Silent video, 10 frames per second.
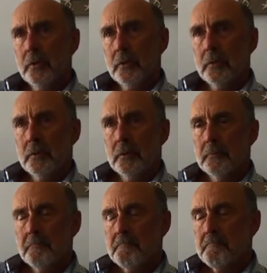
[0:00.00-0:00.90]

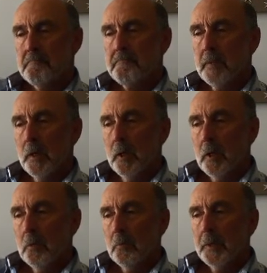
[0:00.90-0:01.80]
Um,
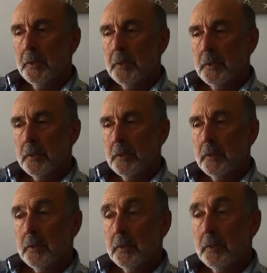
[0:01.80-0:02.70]
but
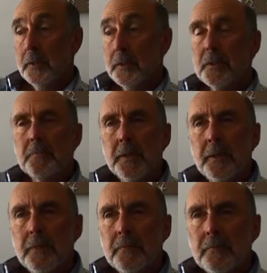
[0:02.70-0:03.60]
uh, yeah, it's a
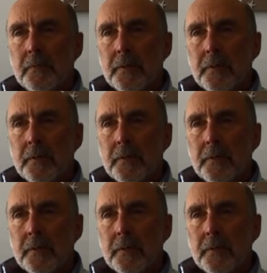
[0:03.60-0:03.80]
matter of